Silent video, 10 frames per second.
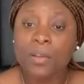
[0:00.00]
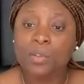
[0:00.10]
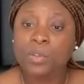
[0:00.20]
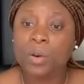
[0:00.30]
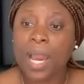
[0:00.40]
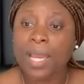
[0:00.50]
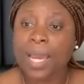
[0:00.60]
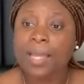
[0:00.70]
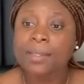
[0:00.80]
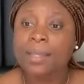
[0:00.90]
So I
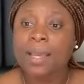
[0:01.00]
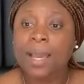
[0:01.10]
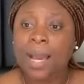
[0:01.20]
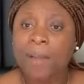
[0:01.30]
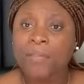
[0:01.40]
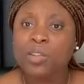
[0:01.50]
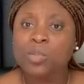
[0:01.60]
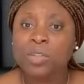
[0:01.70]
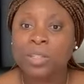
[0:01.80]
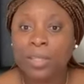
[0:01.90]
guess
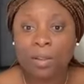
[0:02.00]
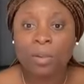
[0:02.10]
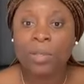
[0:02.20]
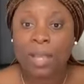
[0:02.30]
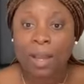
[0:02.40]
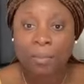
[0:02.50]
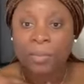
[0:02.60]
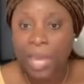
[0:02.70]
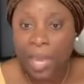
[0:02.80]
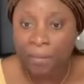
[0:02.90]
having to deal with our
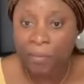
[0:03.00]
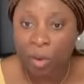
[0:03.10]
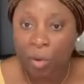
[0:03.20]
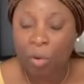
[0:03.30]
behavior